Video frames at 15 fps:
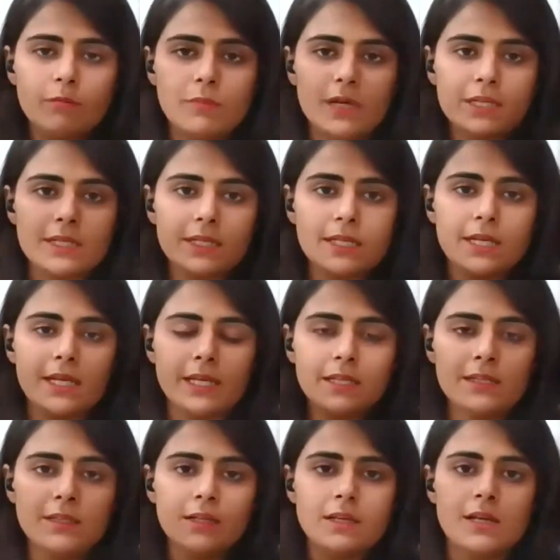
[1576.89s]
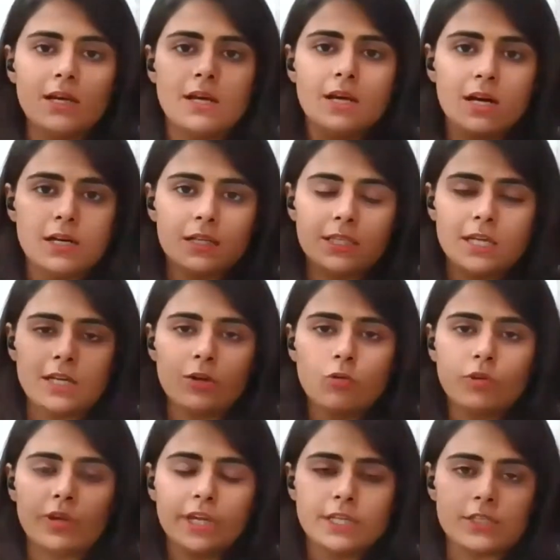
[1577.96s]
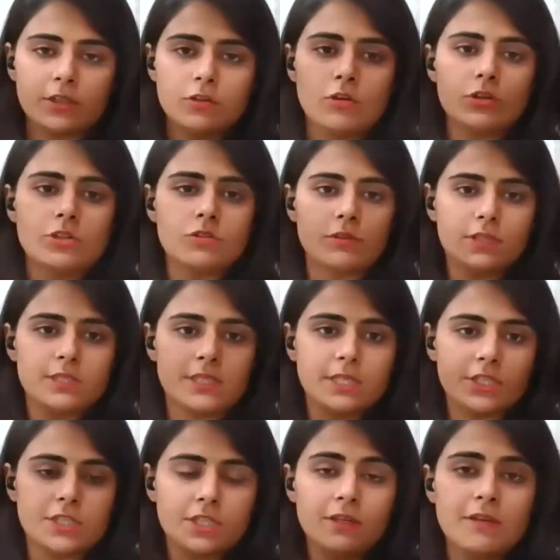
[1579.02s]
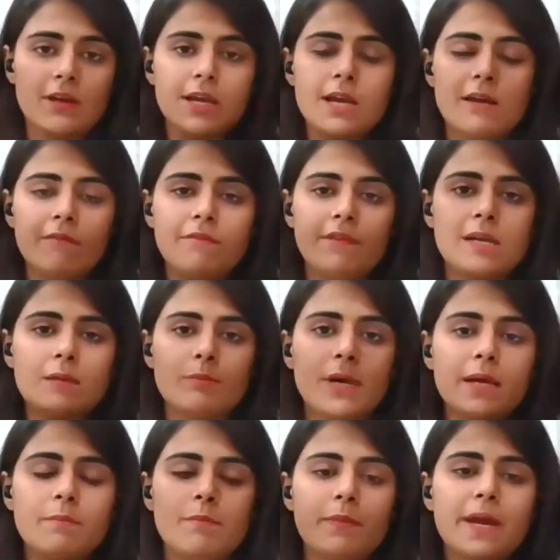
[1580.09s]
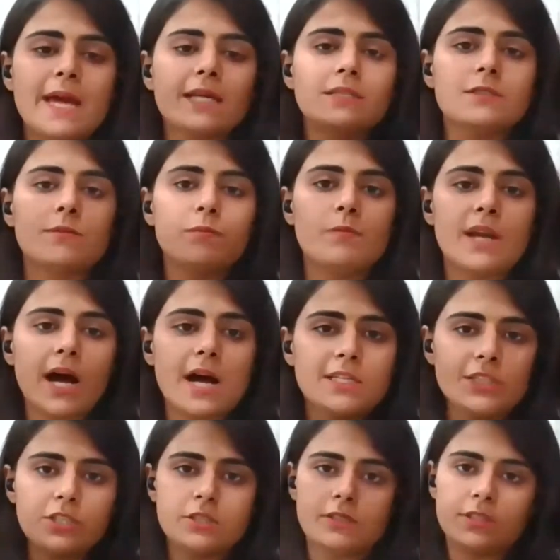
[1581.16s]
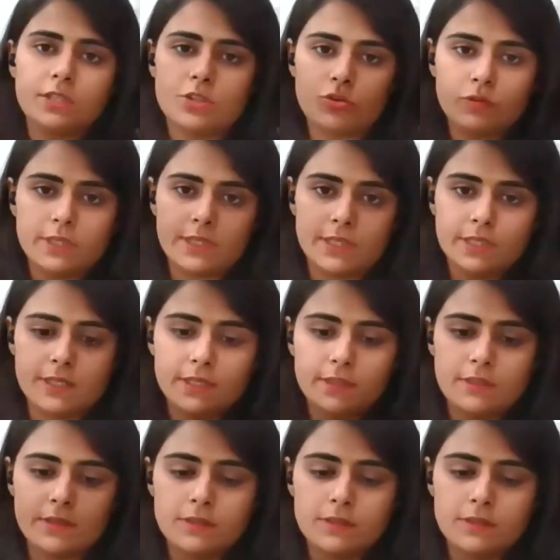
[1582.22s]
but in the location or jurisdiction where my bank's branch is situated.